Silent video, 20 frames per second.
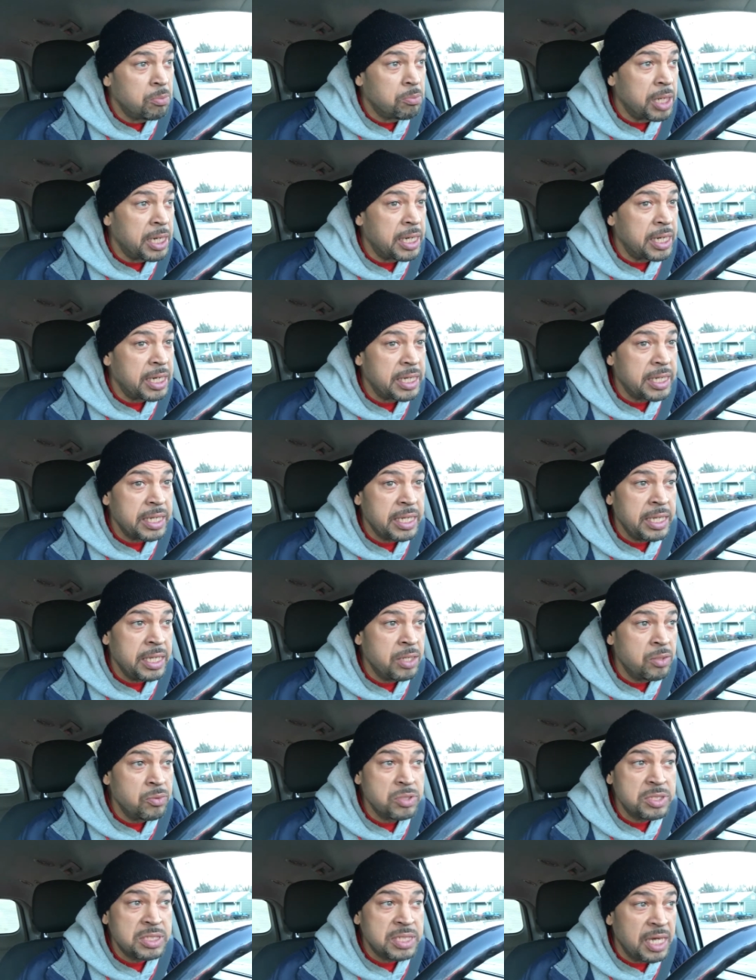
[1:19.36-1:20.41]
But
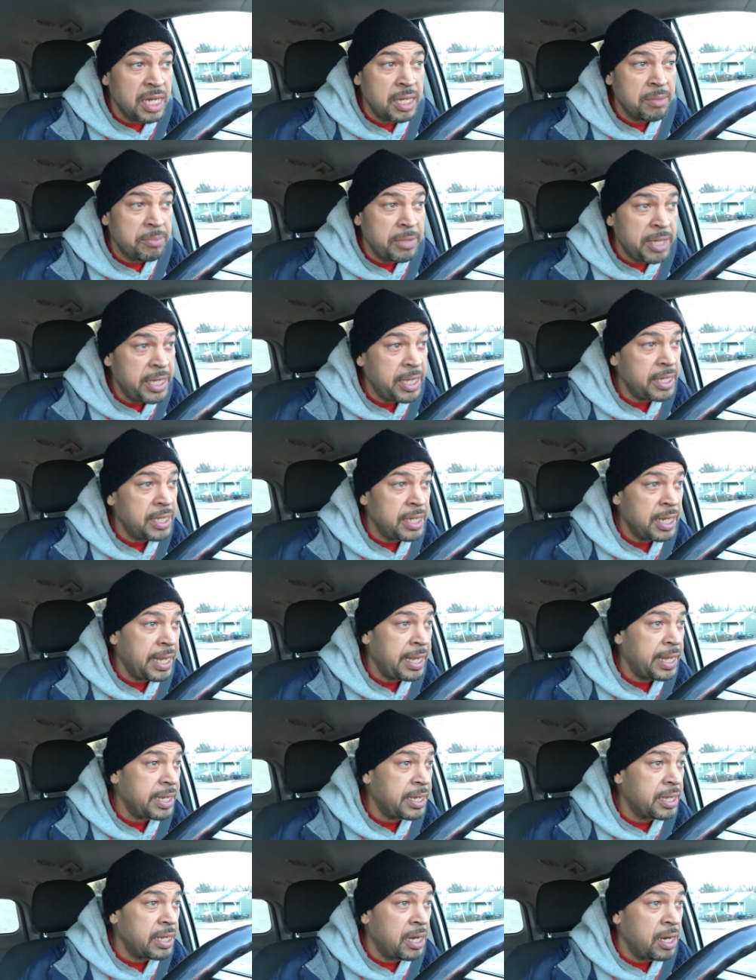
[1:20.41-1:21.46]
he was telling me
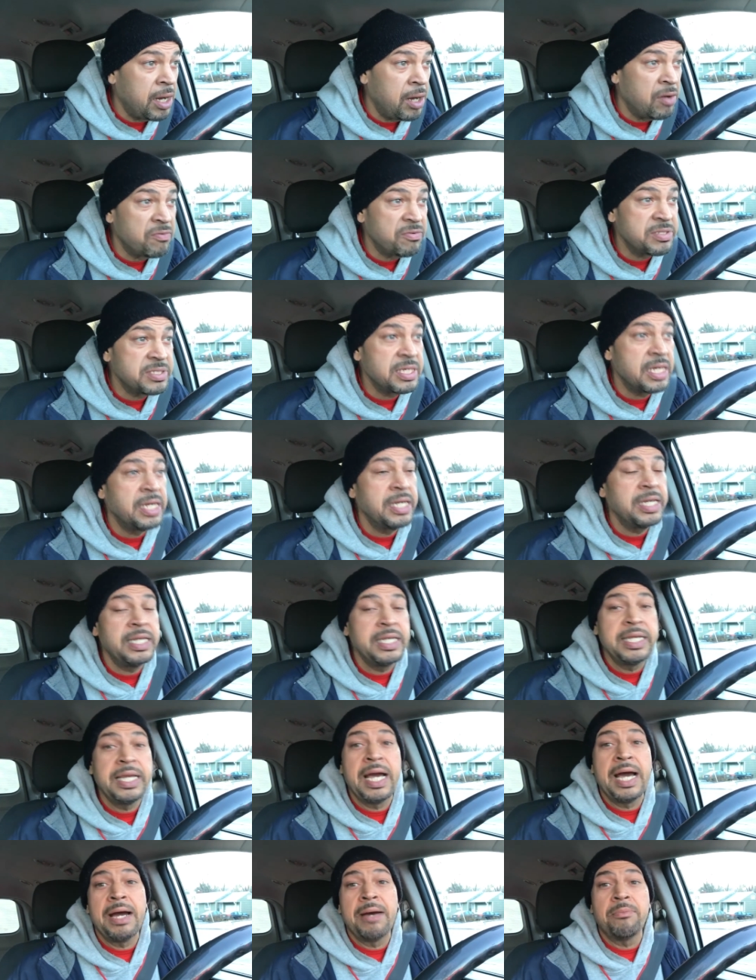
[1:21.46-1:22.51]
like all of a sudden
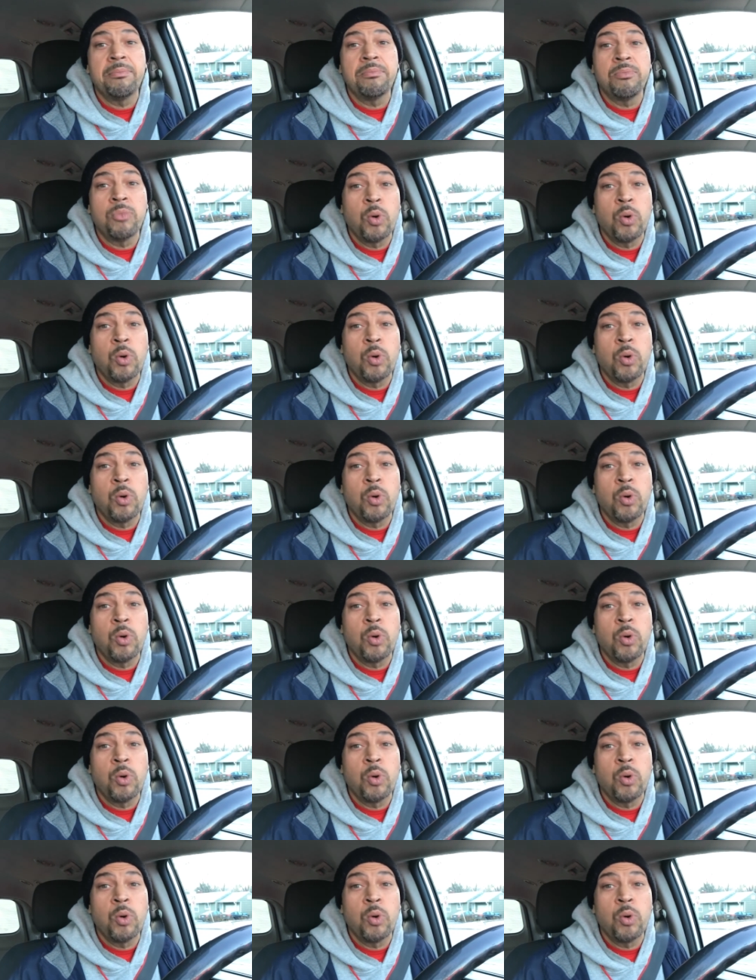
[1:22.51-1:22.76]
he got